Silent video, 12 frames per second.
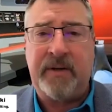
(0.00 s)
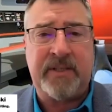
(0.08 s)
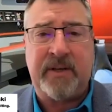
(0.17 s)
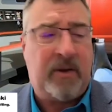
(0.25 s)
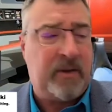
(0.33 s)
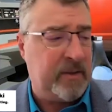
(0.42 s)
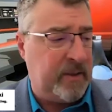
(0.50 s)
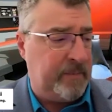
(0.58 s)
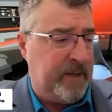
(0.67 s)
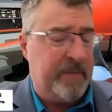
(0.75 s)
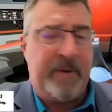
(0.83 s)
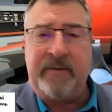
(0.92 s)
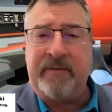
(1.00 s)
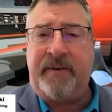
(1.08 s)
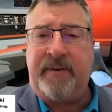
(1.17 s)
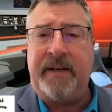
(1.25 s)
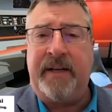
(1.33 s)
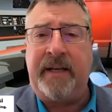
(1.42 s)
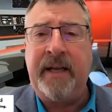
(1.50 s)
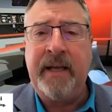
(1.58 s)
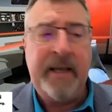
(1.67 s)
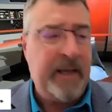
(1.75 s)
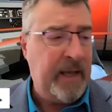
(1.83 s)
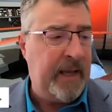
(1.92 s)
It's all going to be about funding,
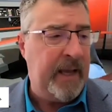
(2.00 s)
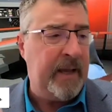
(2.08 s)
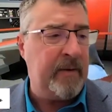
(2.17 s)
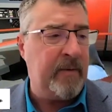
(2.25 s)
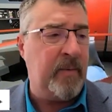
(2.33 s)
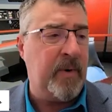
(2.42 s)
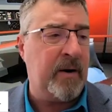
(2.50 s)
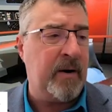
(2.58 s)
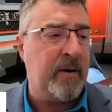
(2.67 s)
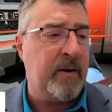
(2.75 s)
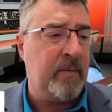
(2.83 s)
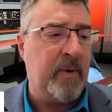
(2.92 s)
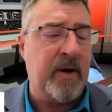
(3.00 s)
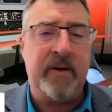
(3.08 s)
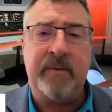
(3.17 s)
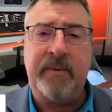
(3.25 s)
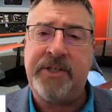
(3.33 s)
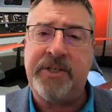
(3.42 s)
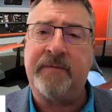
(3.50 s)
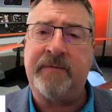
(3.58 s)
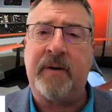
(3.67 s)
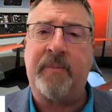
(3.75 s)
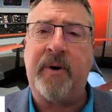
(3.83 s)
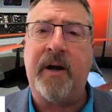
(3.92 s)
and where where do we shift
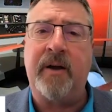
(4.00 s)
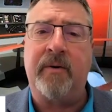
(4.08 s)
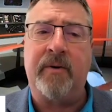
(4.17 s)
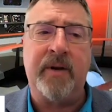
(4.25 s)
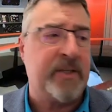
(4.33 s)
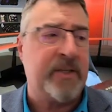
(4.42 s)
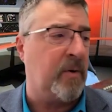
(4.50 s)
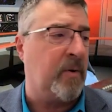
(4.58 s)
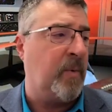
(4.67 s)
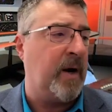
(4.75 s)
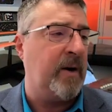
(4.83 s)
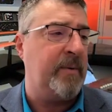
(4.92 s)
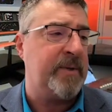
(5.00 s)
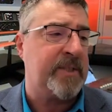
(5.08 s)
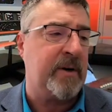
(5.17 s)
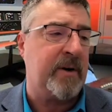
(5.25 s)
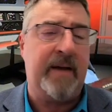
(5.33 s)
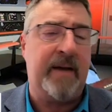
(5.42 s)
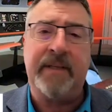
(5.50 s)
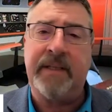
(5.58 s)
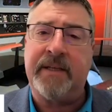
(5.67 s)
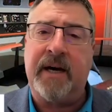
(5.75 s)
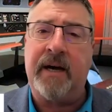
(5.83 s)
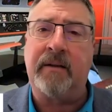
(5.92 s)
our priorities, or where do we start having the
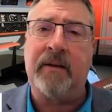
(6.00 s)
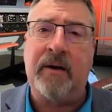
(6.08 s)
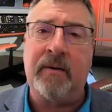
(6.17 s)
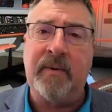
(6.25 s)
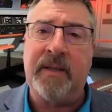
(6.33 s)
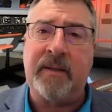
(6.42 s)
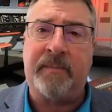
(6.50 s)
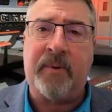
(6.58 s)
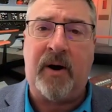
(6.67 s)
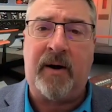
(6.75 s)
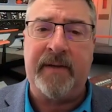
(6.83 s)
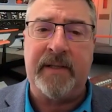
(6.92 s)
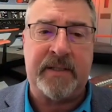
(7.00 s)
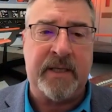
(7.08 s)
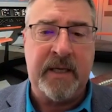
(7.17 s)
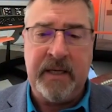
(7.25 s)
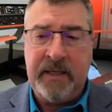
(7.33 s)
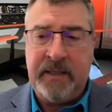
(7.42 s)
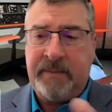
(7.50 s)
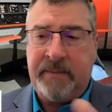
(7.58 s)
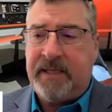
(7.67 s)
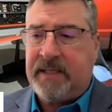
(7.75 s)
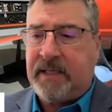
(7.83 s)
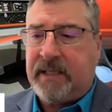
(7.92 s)
dialogue with the province to
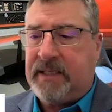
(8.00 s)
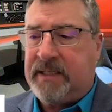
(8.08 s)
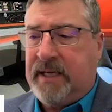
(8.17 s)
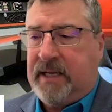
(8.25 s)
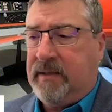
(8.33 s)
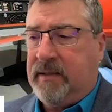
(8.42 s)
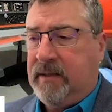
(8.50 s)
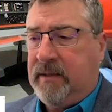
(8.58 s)
basically say,